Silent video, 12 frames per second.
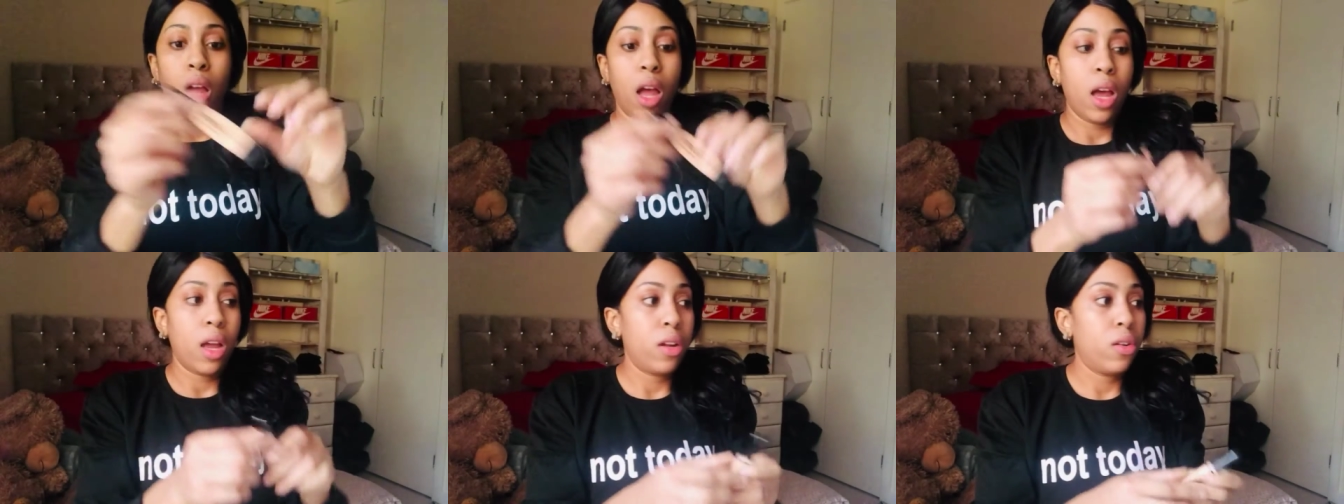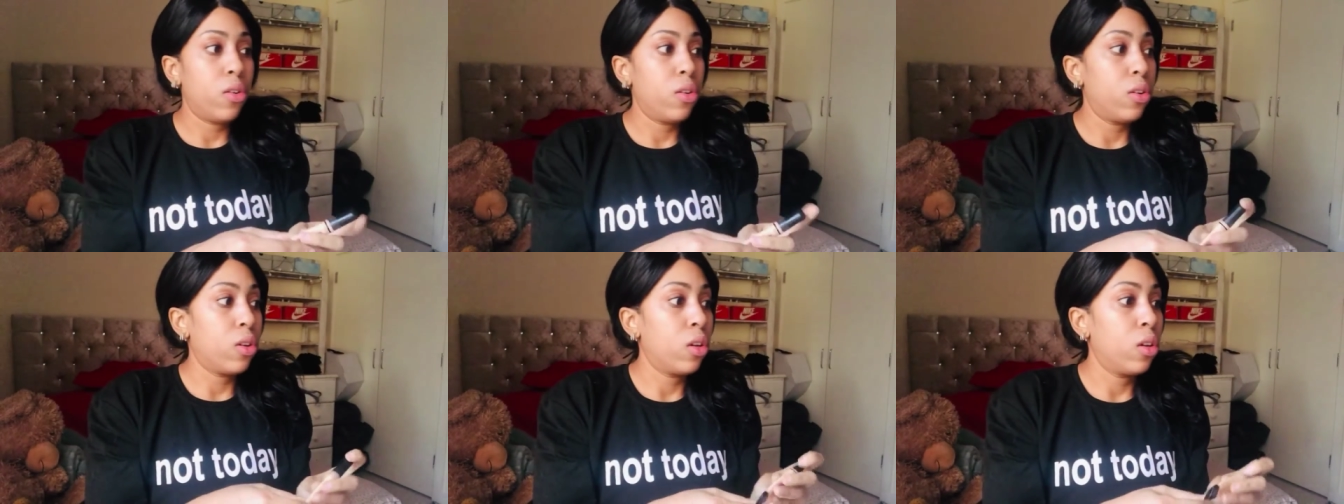
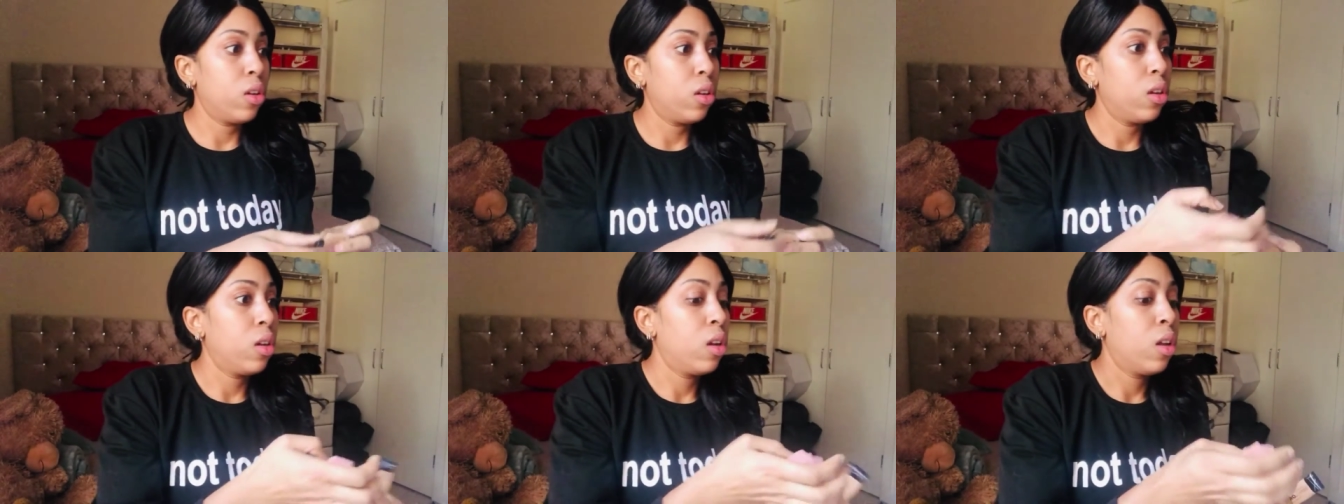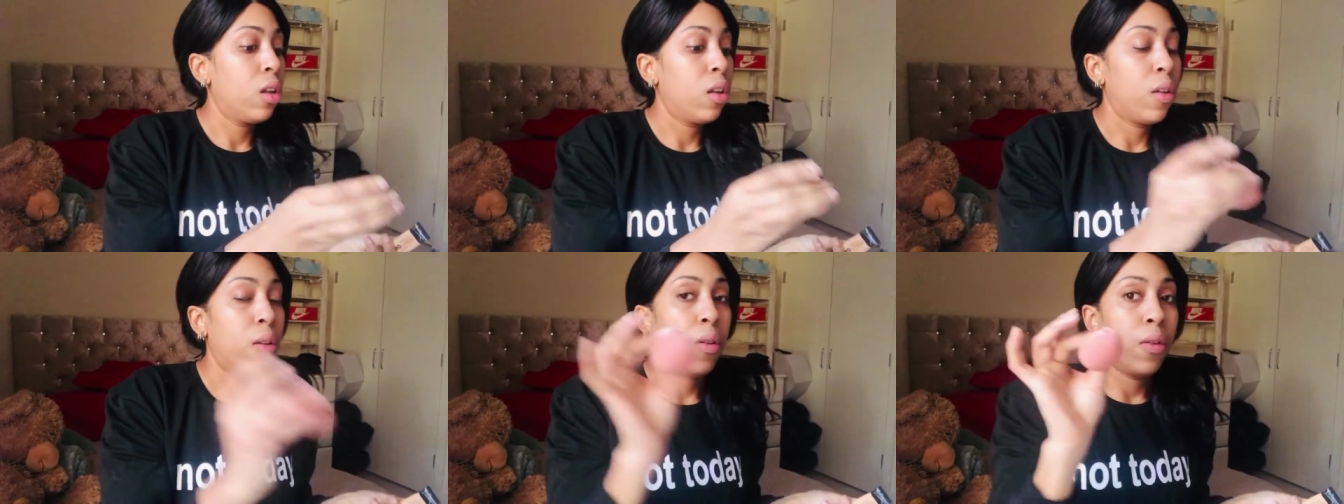and
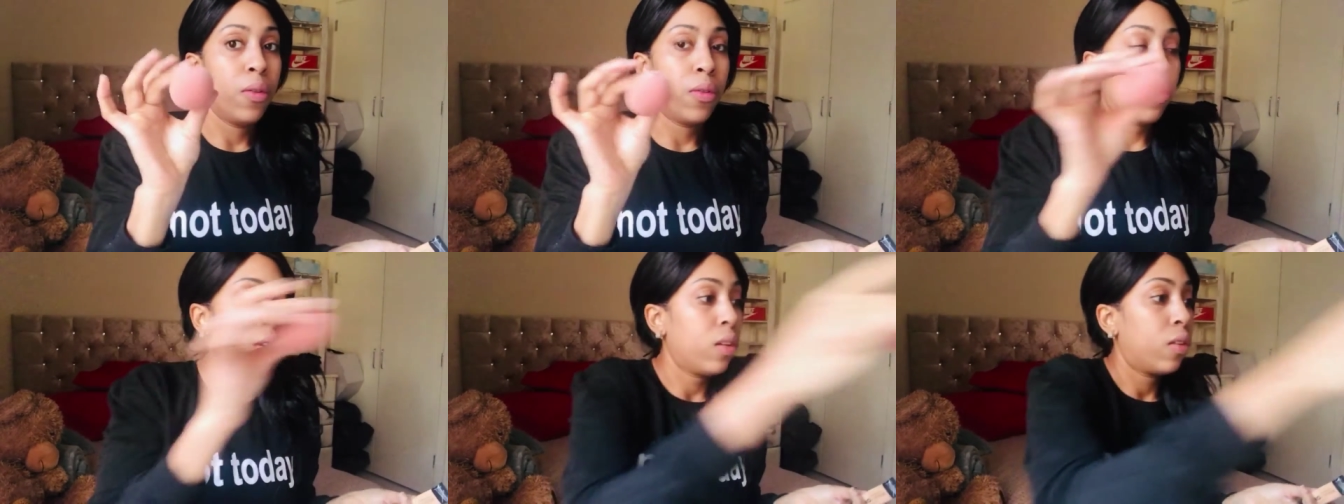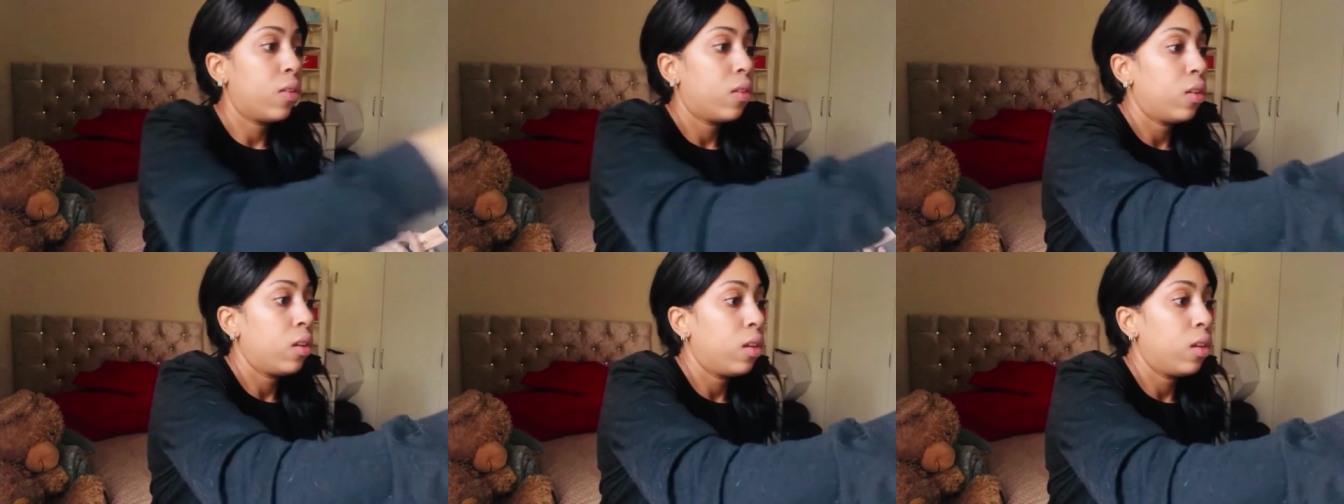this